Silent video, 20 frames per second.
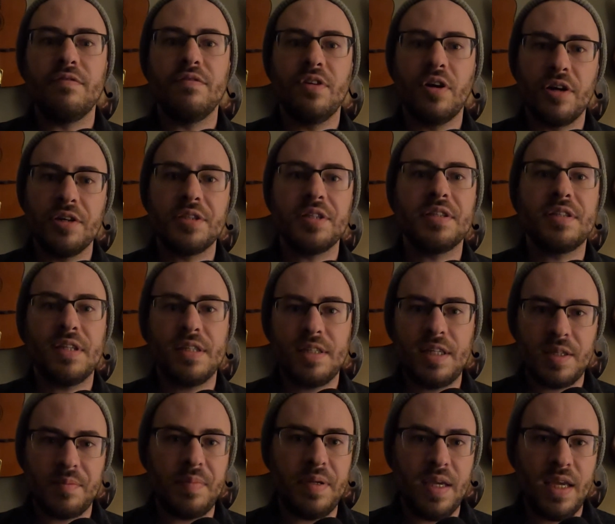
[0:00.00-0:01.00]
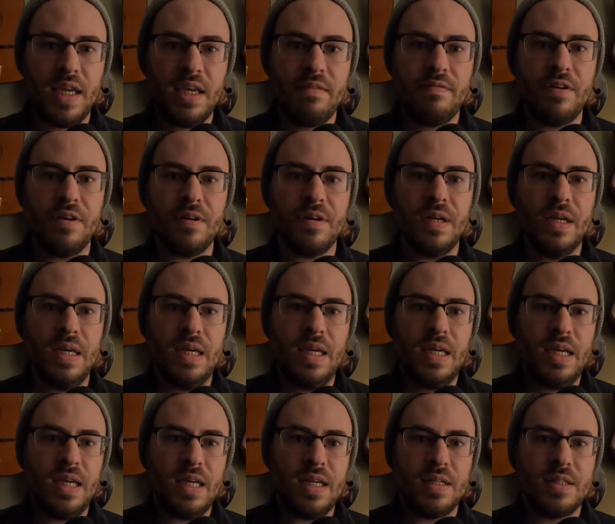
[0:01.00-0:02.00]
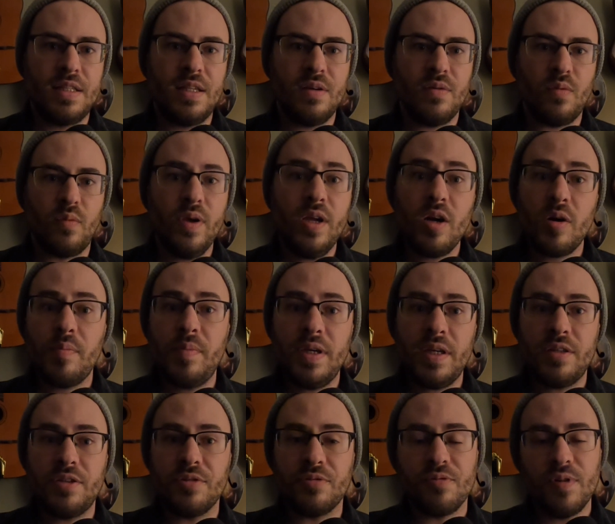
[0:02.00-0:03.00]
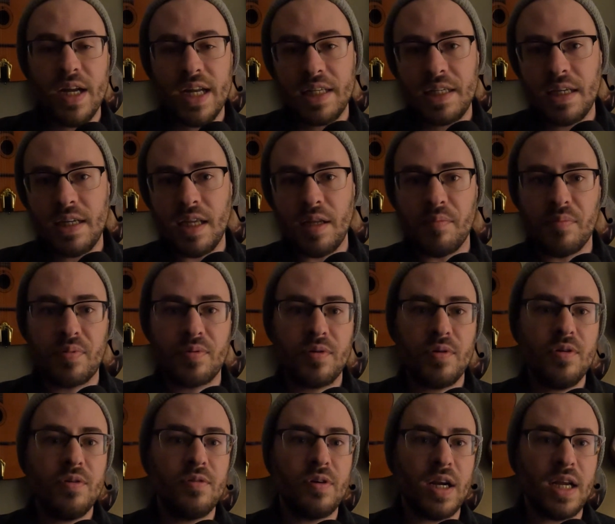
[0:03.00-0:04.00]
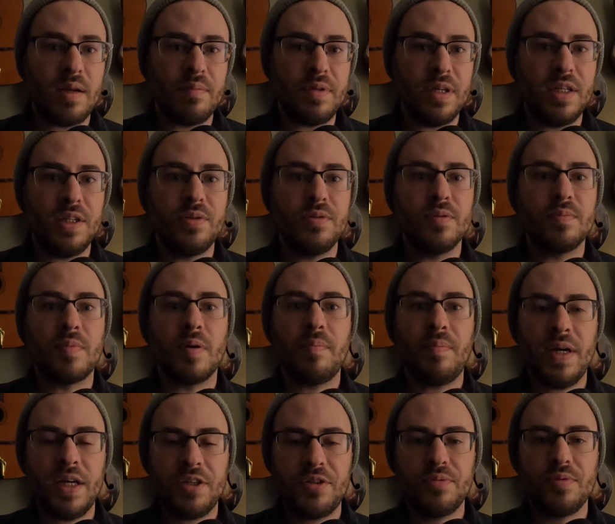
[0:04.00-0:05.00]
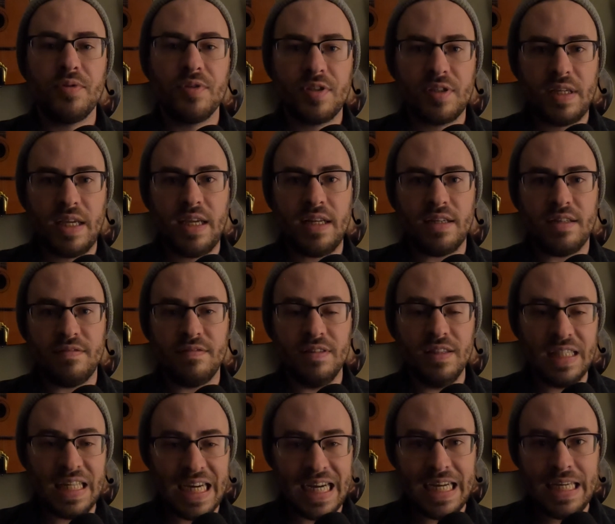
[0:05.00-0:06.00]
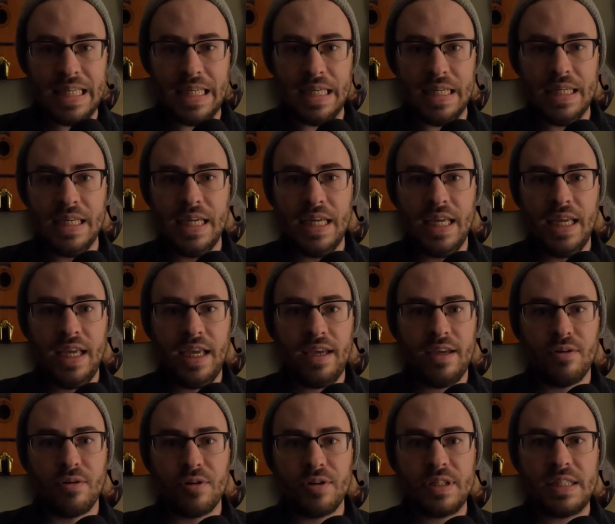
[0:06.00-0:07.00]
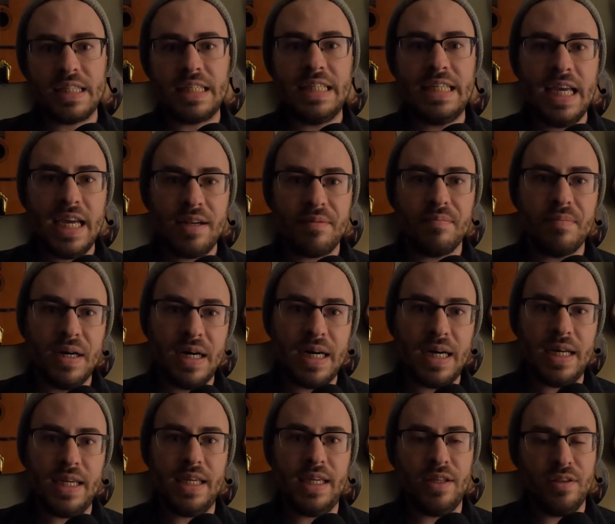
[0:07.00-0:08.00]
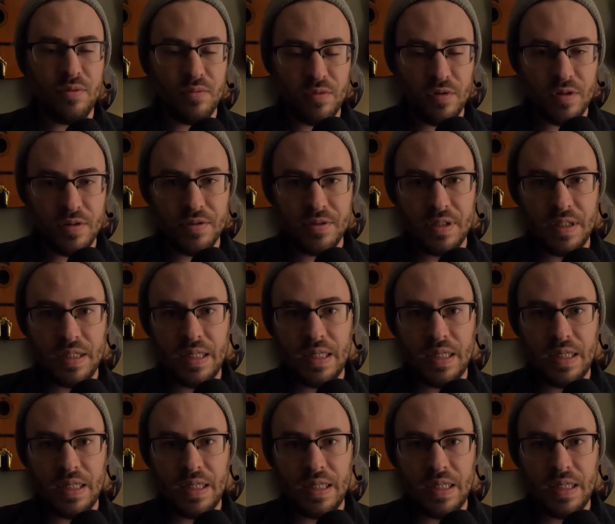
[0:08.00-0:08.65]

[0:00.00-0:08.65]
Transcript: narcissistic behavior is that we are being directed and programmed into a perpetual state of lying in order to get by in the world.